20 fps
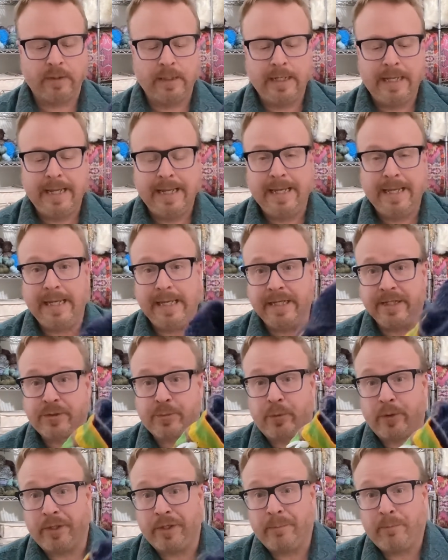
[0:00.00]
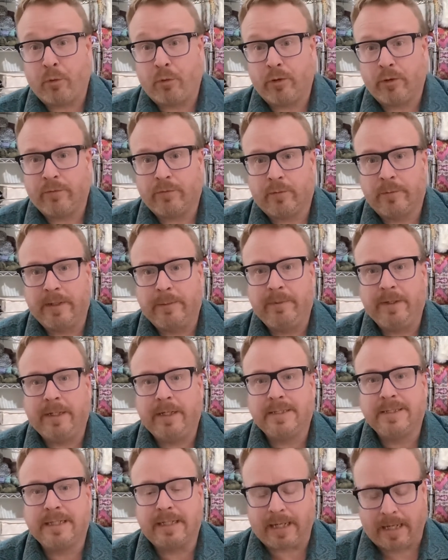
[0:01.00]
is really important for me because
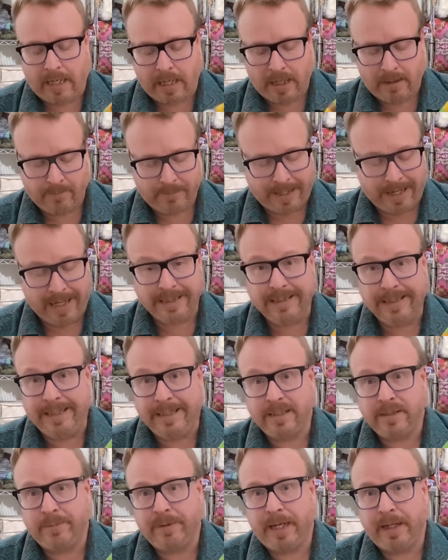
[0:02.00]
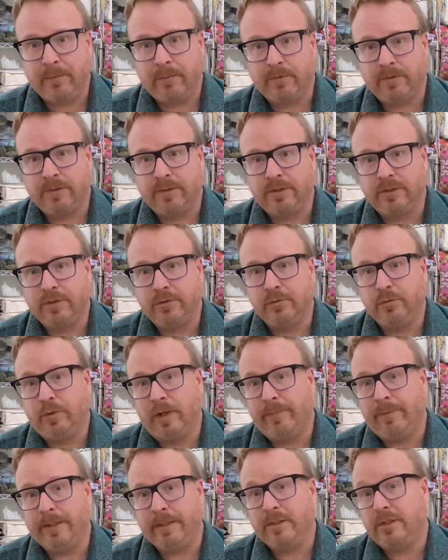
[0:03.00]
I need to be able to do
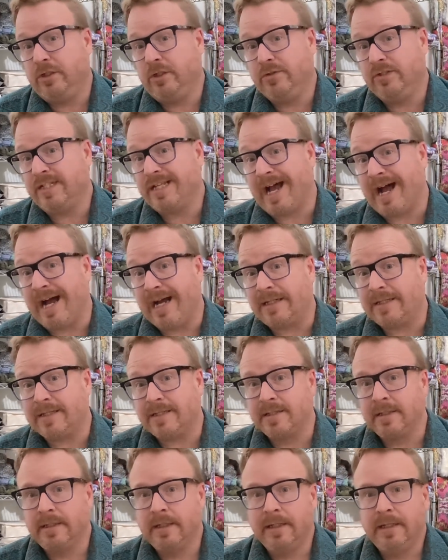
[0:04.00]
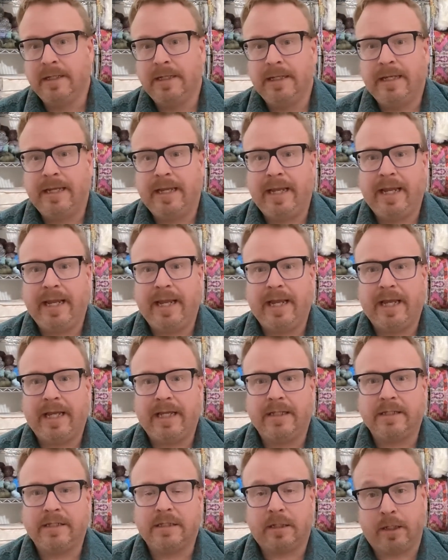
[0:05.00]
ribbing to do socks. And
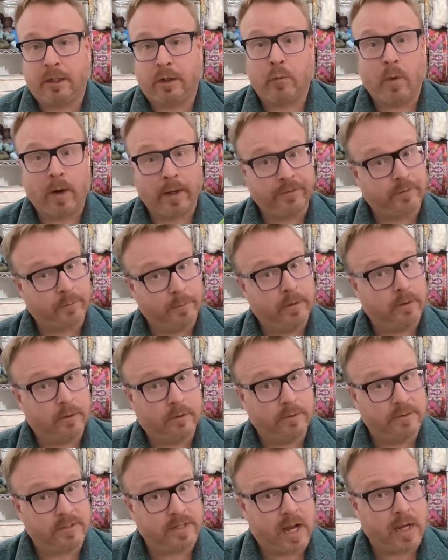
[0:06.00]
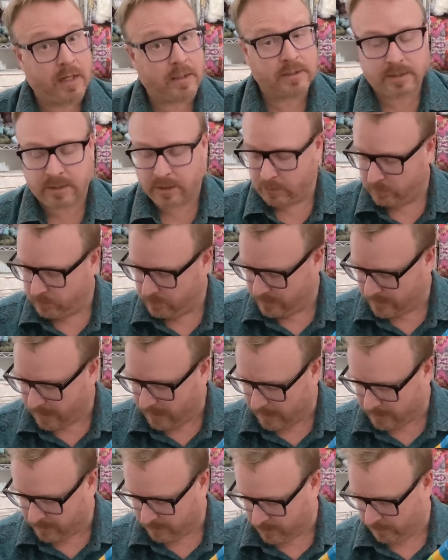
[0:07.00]
Claire wants me to do socks. So socks are
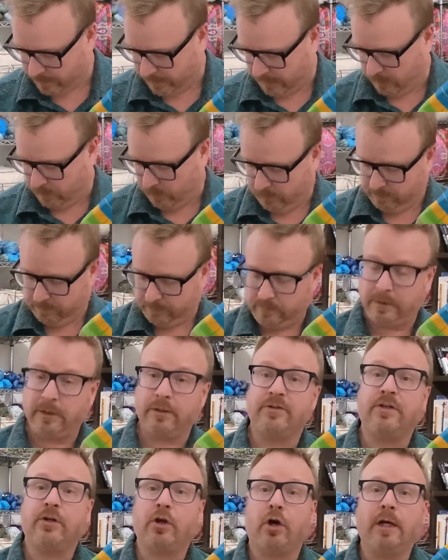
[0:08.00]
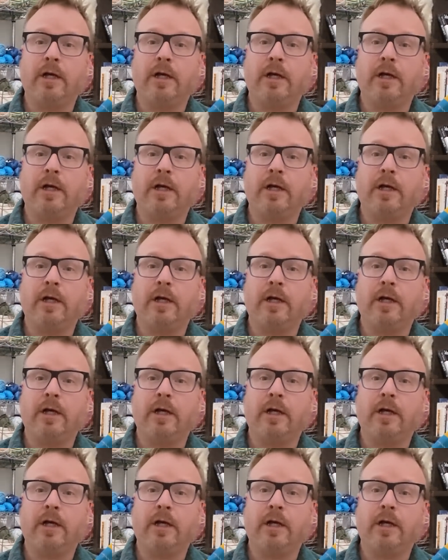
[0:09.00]
coming. Oh, here's a dog.